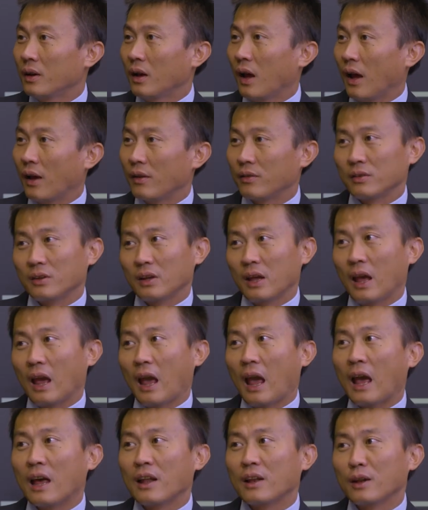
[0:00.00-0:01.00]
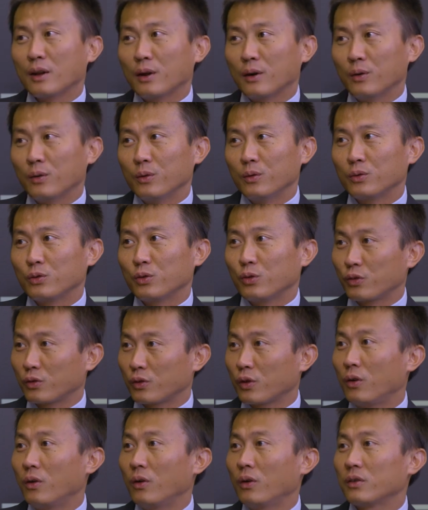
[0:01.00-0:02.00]
as the anode to
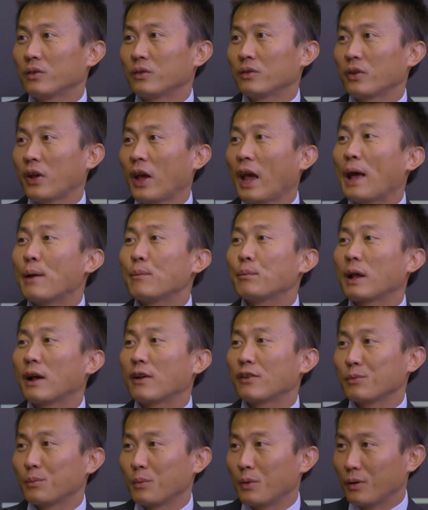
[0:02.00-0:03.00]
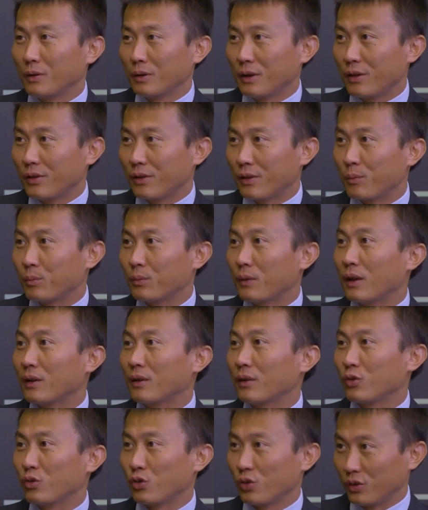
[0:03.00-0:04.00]
store 10 times more lithium than
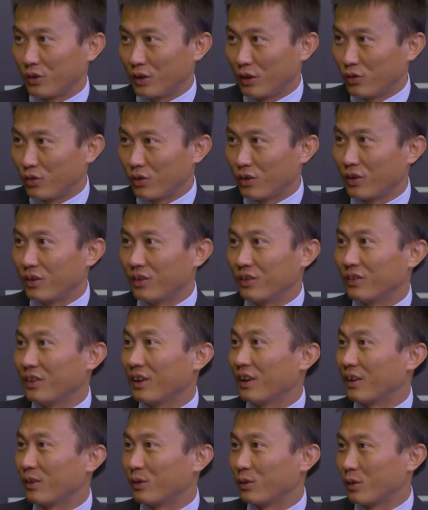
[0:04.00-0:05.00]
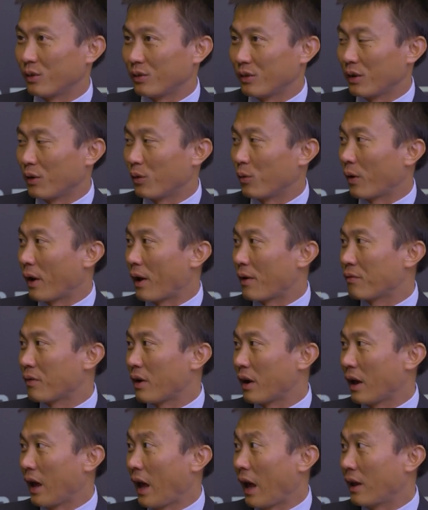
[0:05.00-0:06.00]
the traditional, the existing
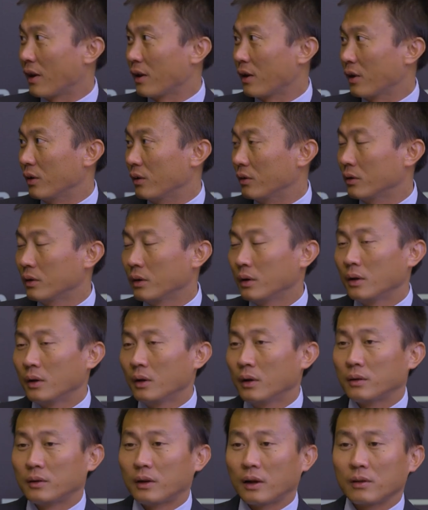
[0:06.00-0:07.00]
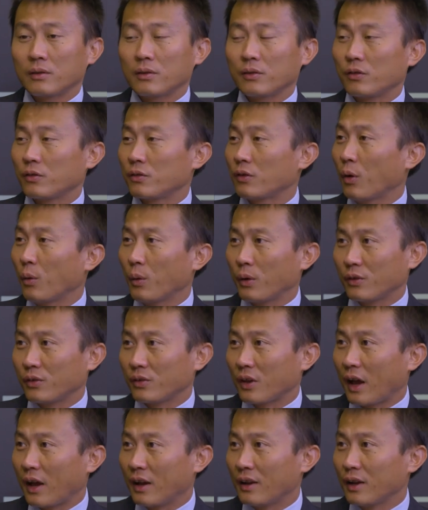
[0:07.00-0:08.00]
graphite anode. That's so
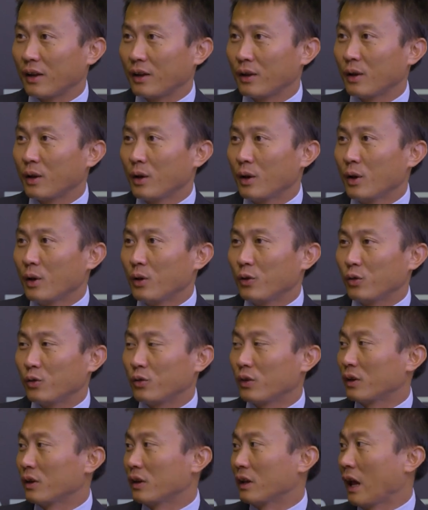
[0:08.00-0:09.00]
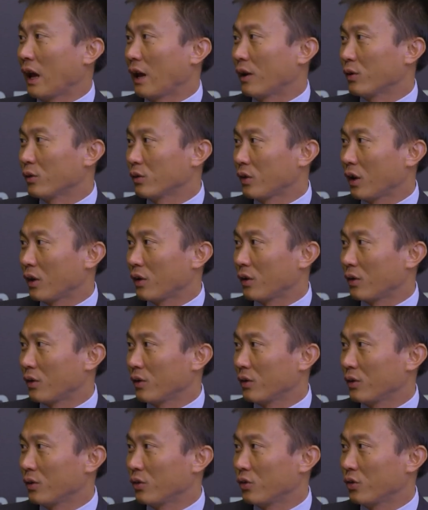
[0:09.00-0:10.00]
exciting, using
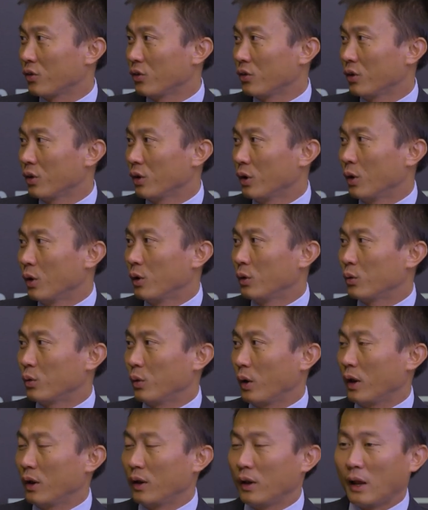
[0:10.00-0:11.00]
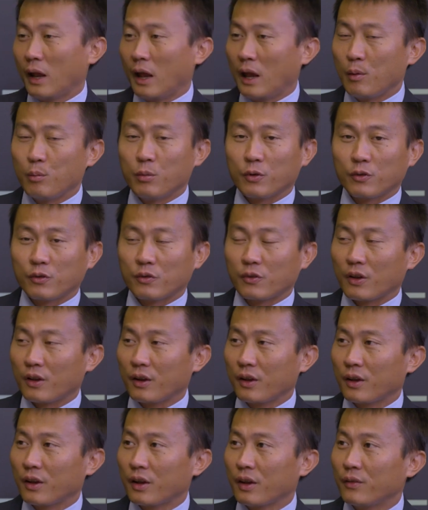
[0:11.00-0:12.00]
nanotechnology to enable
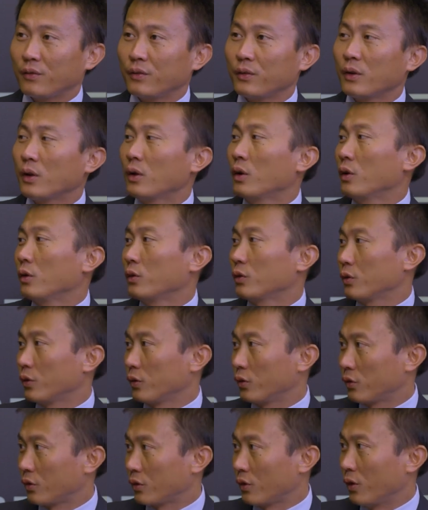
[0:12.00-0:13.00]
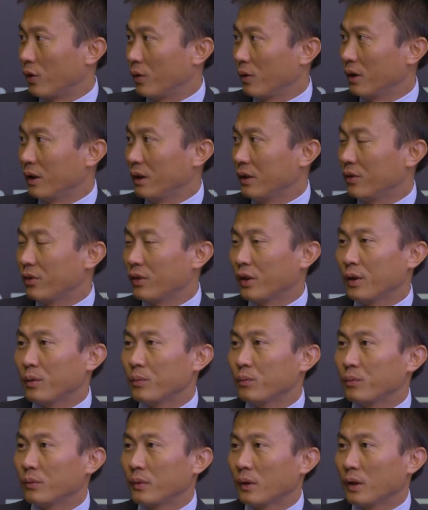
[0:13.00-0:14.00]
silicon to store
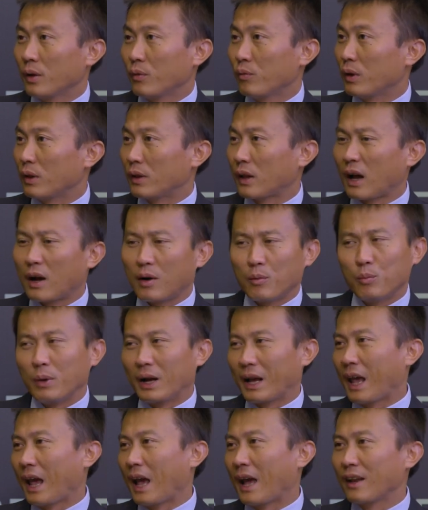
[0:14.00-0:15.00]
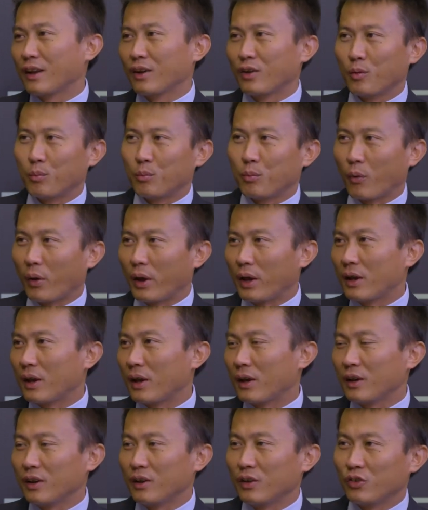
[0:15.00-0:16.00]
lithium without mechanical
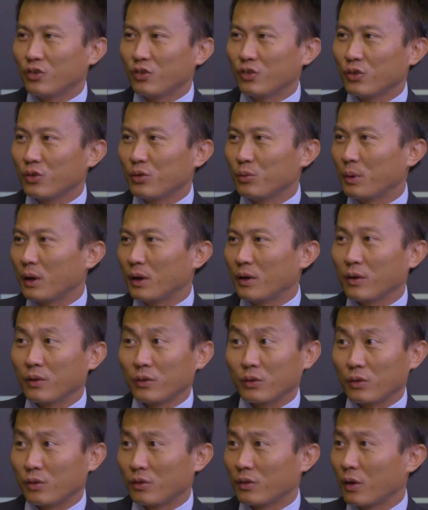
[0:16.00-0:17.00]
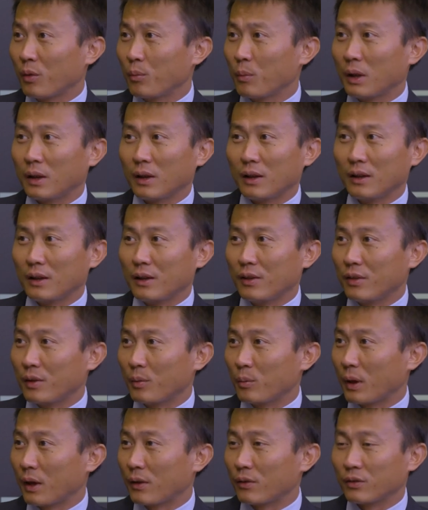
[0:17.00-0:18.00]
breaking issue because there's so many
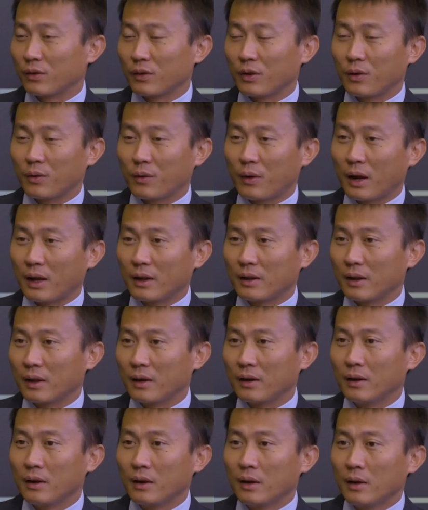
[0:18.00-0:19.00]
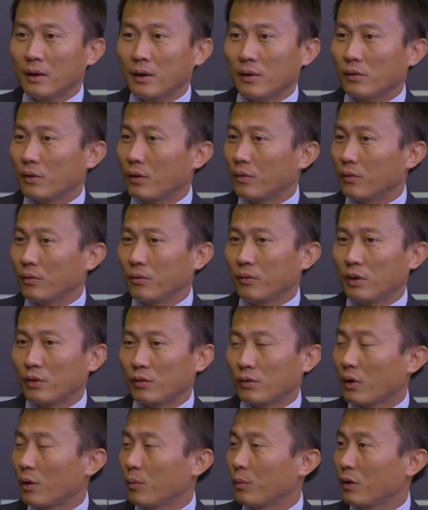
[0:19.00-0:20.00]
lithium gets stored right there. So we
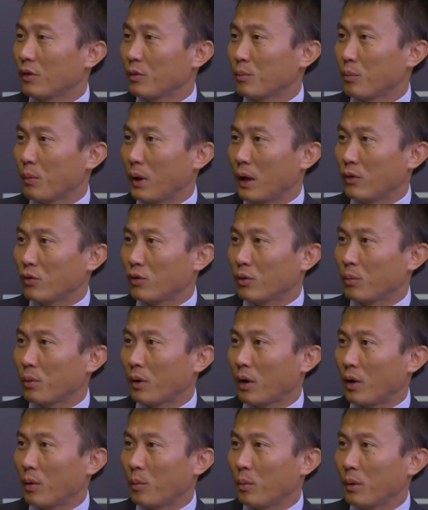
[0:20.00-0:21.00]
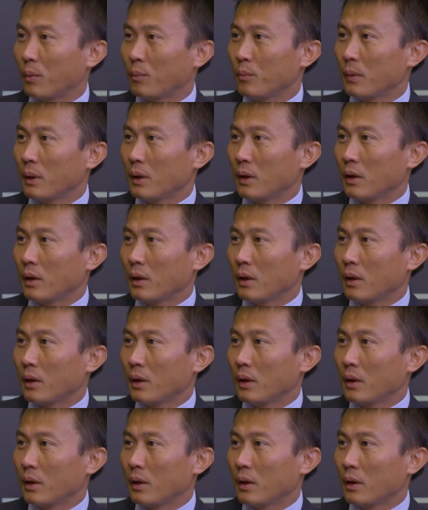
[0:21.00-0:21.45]
solved this major problem,